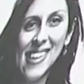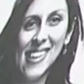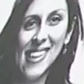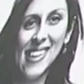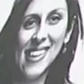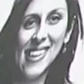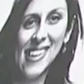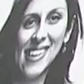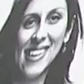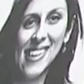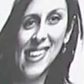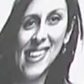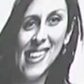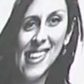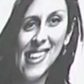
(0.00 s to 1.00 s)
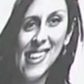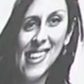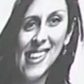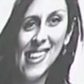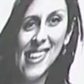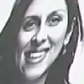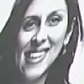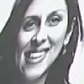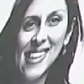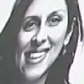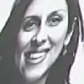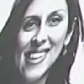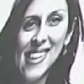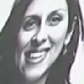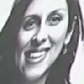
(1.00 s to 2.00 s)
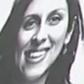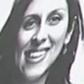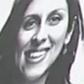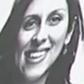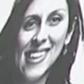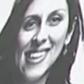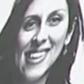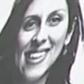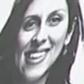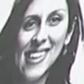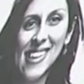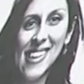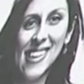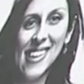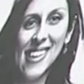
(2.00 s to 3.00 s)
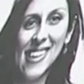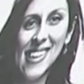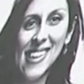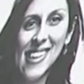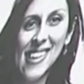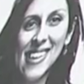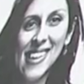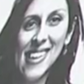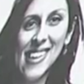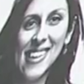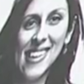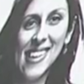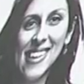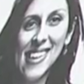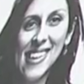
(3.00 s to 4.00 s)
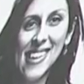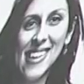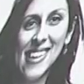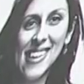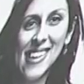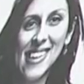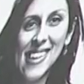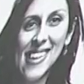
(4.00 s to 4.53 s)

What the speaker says: No words are spoken by the person on screen.